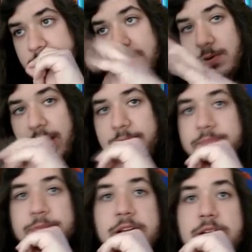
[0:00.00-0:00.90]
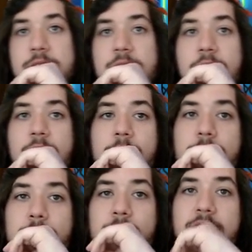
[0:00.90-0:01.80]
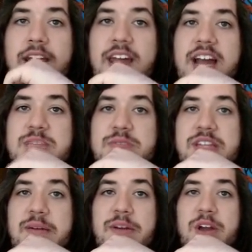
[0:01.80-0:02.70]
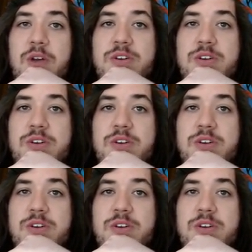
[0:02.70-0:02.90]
Okay. Alrighty, guys. But there we go.